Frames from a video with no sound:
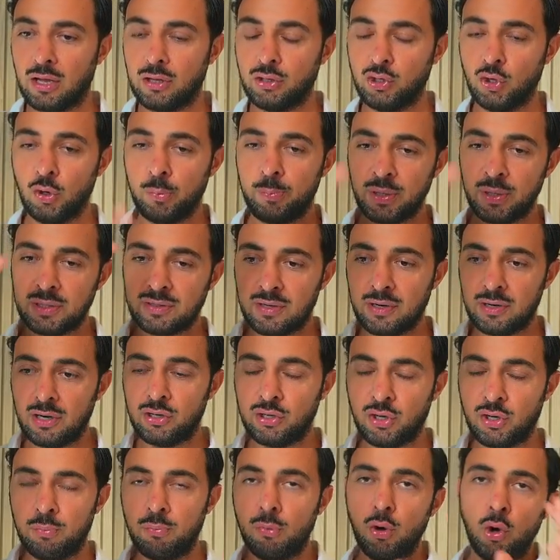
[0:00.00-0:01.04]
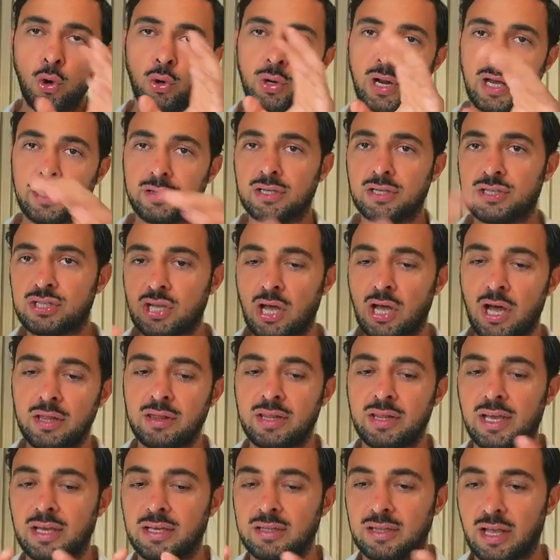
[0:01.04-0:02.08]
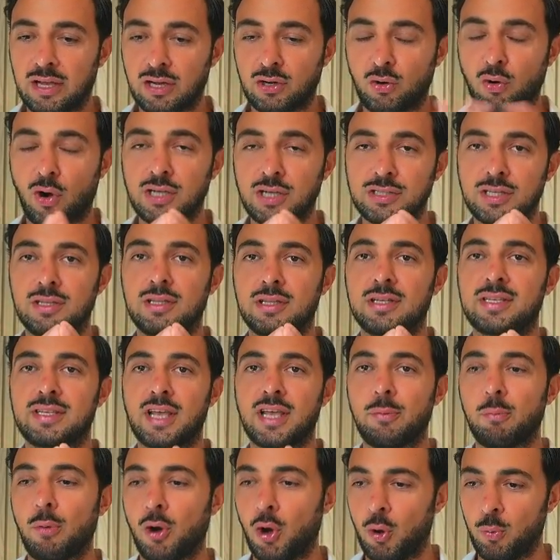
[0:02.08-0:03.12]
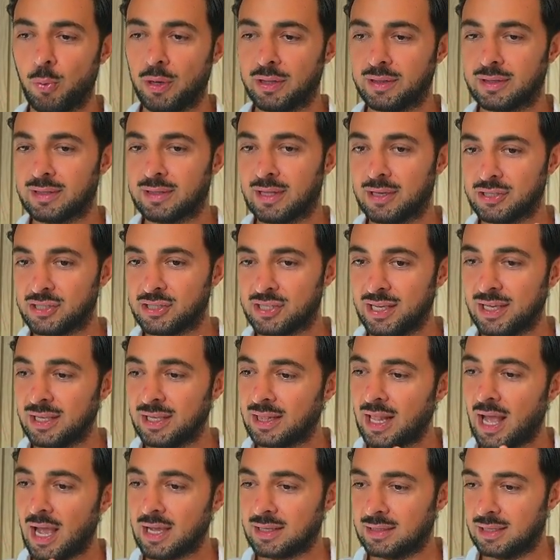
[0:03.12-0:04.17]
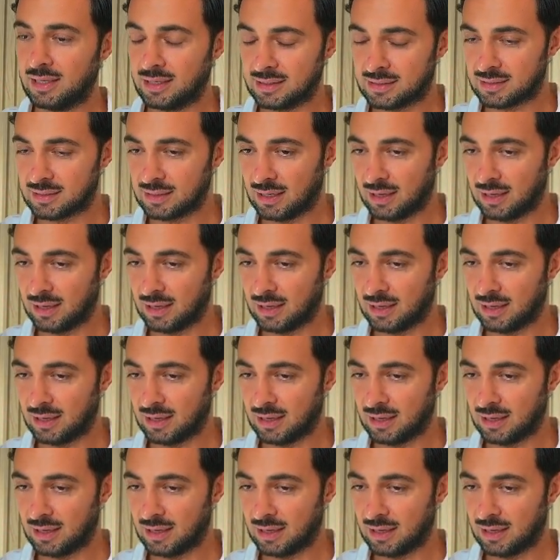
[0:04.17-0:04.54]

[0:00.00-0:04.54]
Jupiter, the moon, and the sun, they cross in the same moment. See it like this.